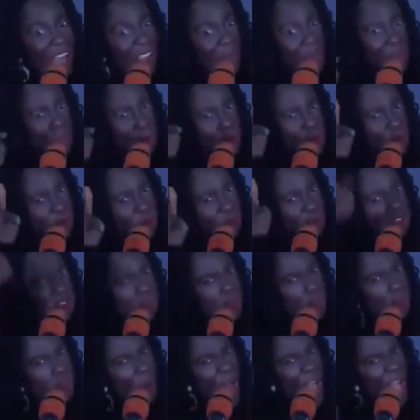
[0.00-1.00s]
if you refuse to
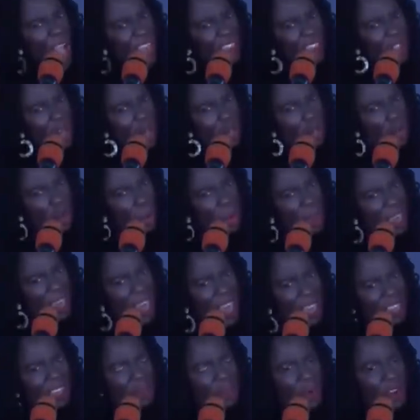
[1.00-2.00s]
rise, you'll be
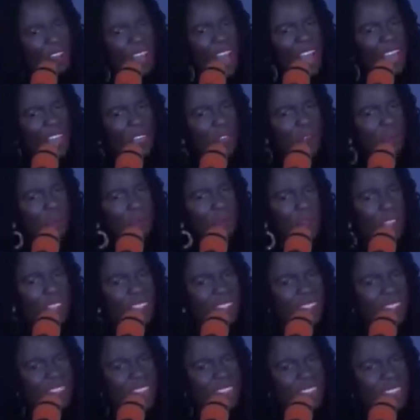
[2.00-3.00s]
kicked further in your falling
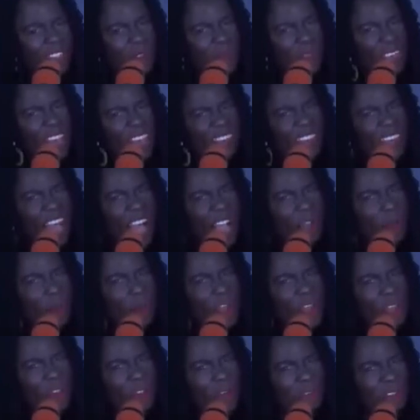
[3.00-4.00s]
state till you get angry
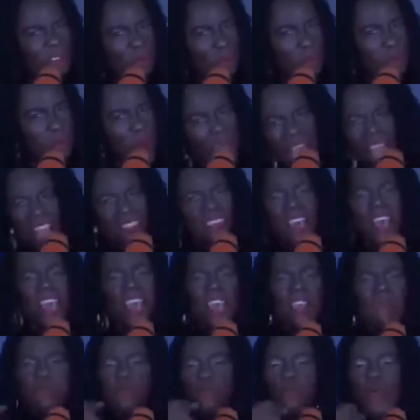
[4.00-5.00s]
enough to rise
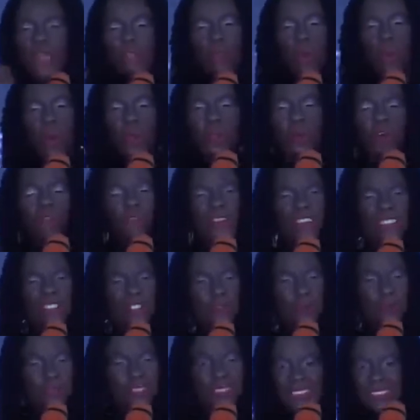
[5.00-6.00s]
even when no one offers you
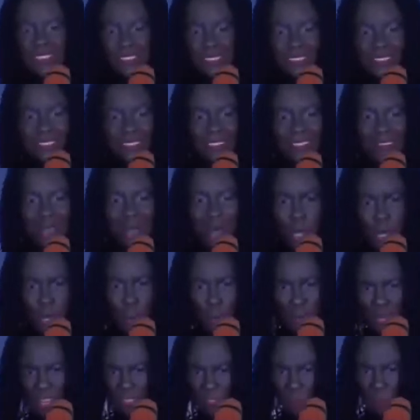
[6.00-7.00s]
yeast. You will
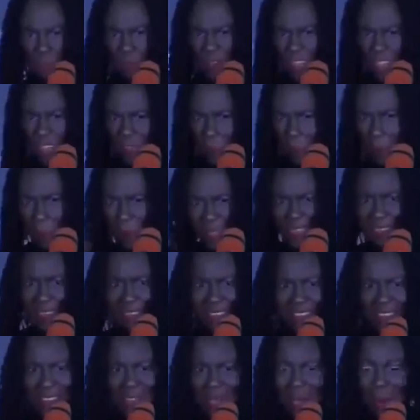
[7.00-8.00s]
need to find the
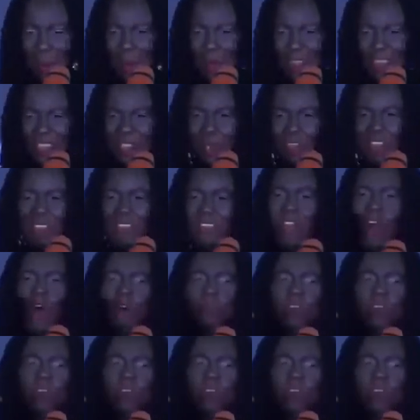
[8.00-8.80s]
beast within yourself.